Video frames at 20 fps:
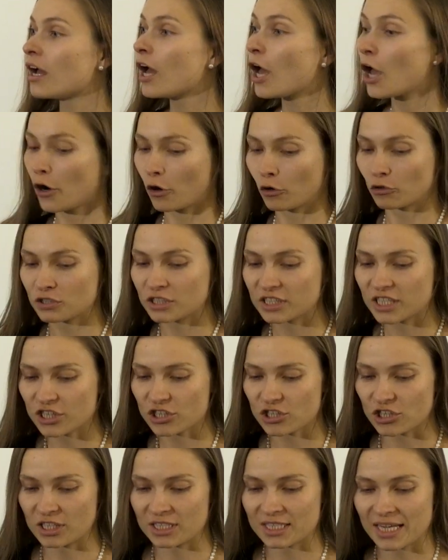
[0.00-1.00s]

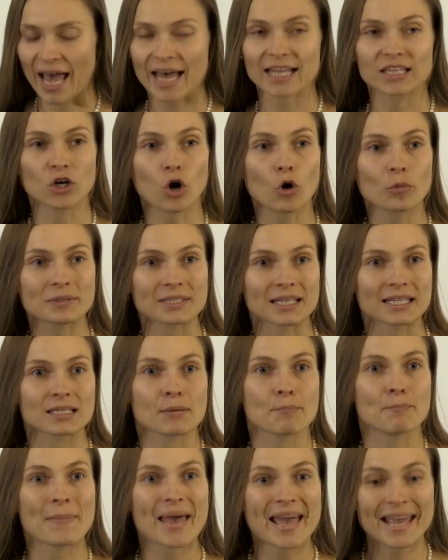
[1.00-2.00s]
conditioned, adopted,
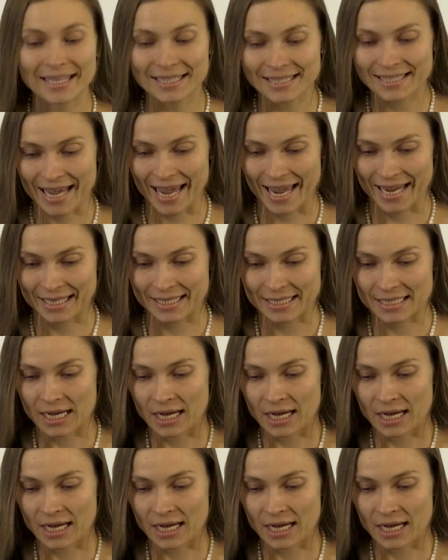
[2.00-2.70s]
maintained,